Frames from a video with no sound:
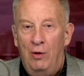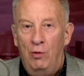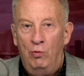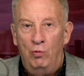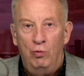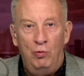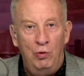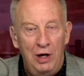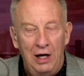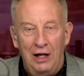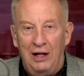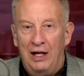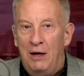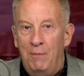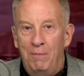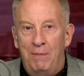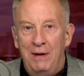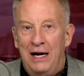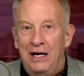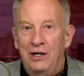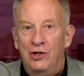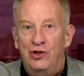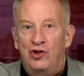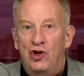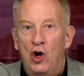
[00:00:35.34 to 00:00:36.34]
uh, really
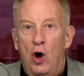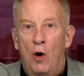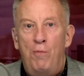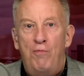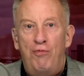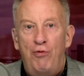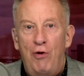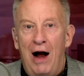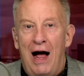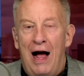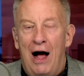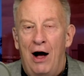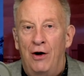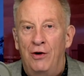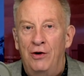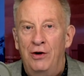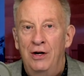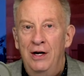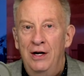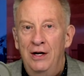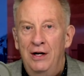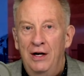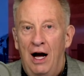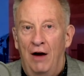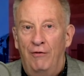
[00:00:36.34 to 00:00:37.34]
being so
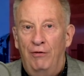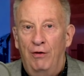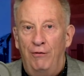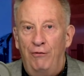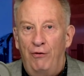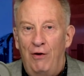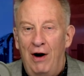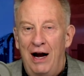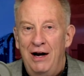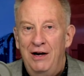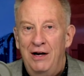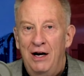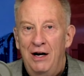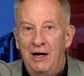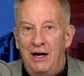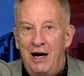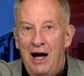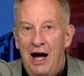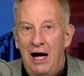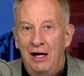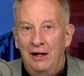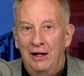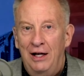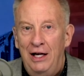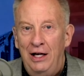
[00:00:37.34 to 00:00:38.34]
proud of a friend and
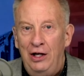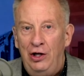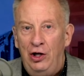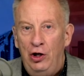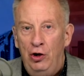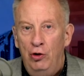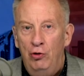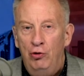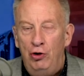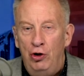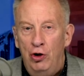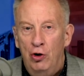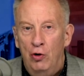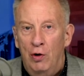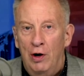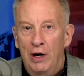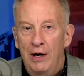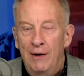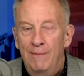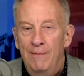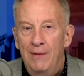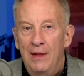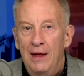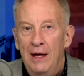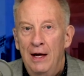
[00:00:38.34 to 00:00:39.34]
colleague, Hugh
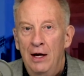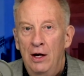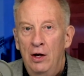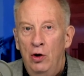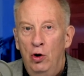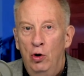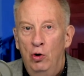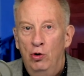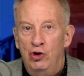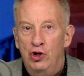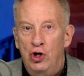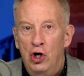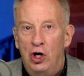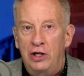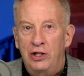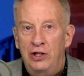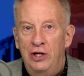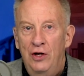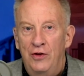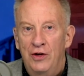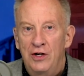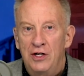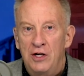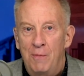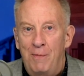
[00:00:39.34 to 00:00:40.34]
Hewitt, who took
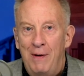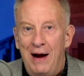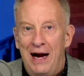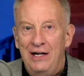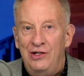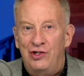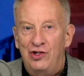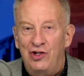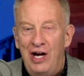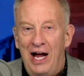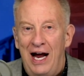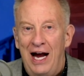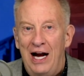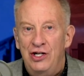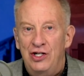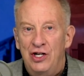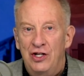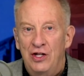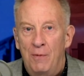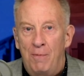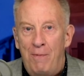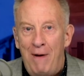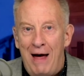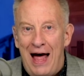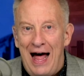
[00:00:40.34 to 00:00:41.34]
to the debate stage
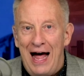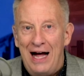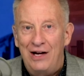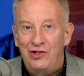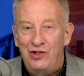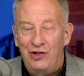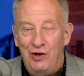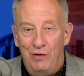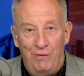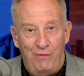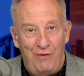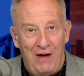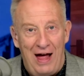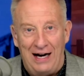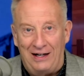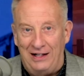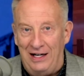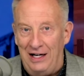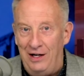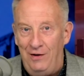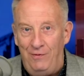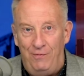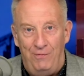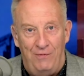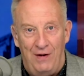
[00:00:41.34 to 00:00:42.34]
in the past. In fact,
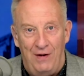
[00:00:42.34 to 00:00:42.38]
he